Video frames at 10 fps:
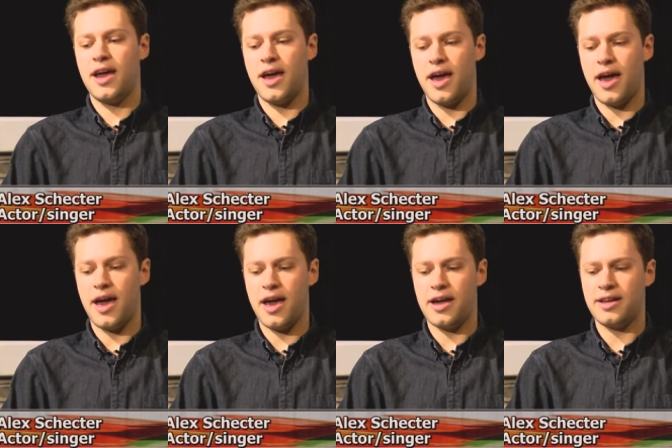
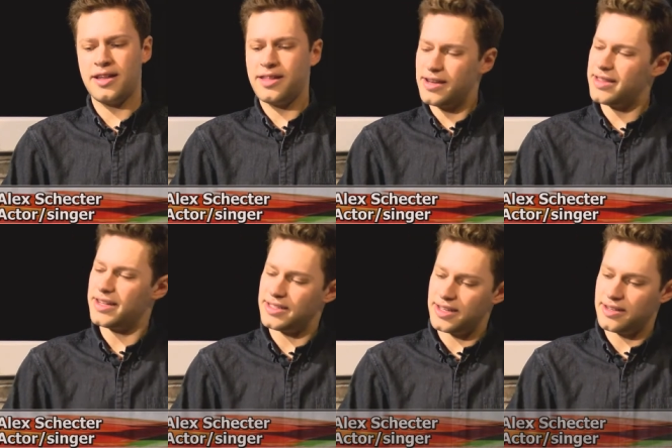and I think
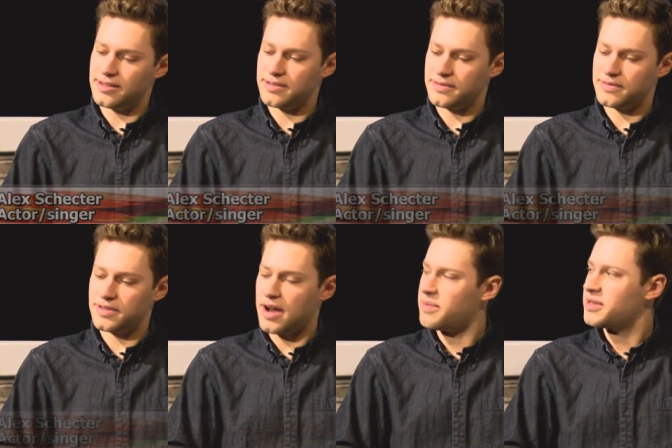that's it,
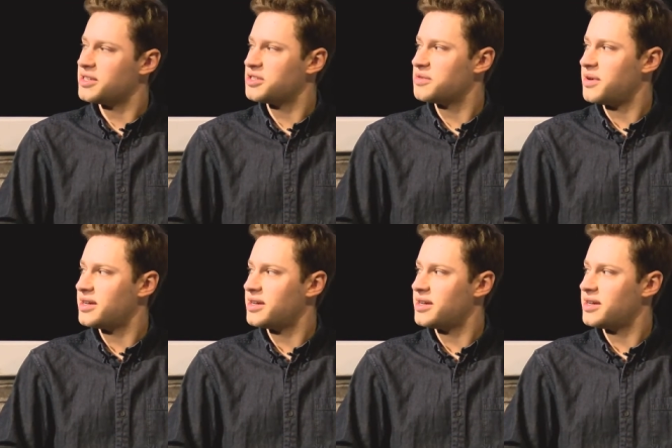competition-wise.